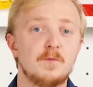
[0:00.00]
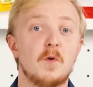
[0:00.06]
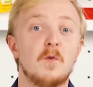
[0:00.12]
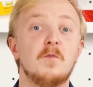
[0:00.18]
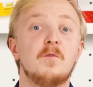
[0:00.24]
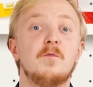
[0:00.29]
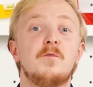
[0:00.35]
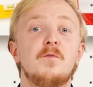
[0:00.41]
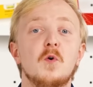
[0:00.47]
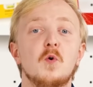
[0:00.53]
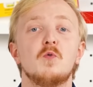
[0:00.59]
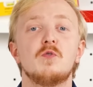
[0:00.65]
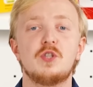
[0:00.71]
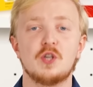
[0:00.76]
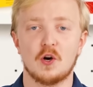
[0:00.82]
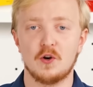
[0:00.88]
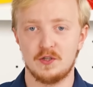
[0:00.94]
for full
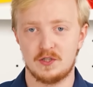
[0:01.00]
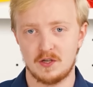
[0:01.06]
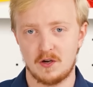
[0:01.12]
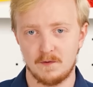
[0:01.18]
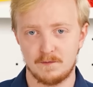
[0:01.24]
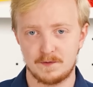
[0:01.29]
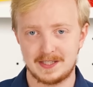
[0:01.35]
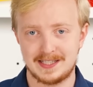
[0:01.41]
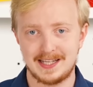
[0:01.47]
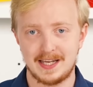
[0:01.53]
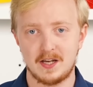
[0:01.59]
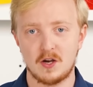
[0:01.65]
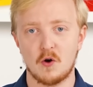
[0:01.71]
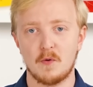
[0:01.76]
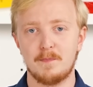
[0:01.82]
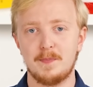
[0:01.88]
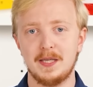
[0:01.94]
choice of
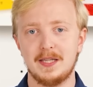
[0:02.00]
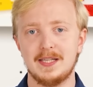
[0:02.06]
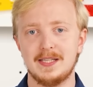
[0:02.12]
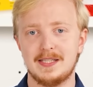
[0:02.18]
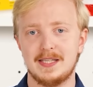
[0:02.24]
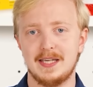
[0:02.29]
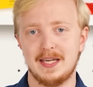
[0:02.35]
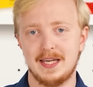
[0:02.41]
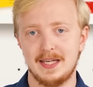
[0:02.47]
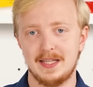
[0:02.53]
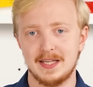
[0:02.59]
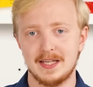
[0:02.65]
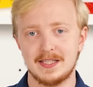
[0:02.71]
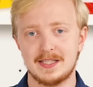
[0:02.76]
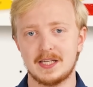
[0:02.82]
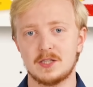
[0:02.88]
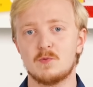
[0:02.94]
Stego PTC
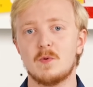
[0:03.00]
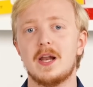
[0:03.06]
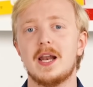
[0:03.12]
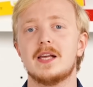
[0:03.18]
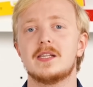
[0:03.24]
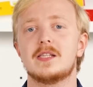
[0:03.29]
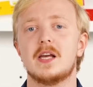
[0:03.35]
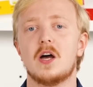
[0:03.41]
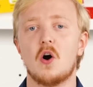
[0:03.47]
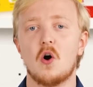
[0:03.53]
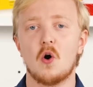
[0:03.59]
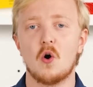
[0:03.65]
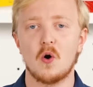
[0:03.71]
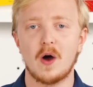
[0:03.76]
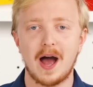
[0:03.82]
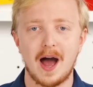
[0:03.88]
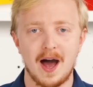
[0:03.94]
heaters as well as
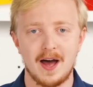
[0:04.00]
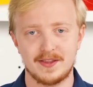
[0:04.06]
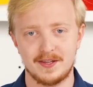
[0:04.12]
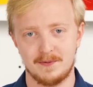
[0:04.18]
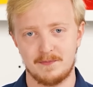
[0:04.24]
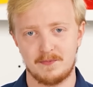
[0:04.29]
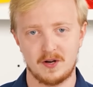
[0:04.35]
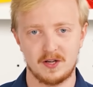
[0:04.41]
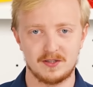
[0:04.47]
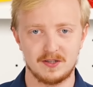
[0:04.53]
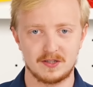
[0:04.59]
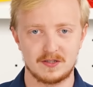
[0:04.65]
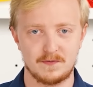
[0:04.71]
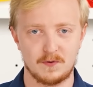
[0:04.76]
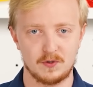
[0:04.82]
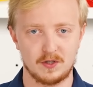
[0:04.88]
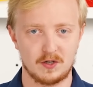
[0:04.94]
all other
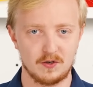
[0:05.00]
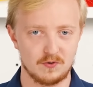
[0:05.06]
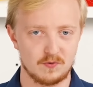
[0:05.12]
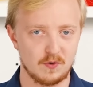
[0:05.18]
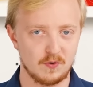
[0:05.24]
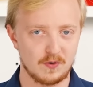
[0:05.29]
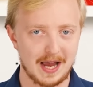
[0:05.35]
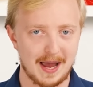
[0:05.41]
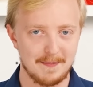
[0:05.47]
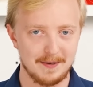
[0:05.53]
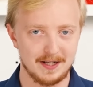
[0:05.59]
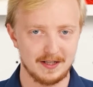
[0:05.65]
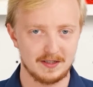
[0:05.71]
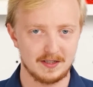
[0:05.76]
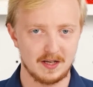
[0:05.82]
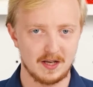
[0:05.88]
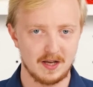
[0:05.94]
products for the control cabinet.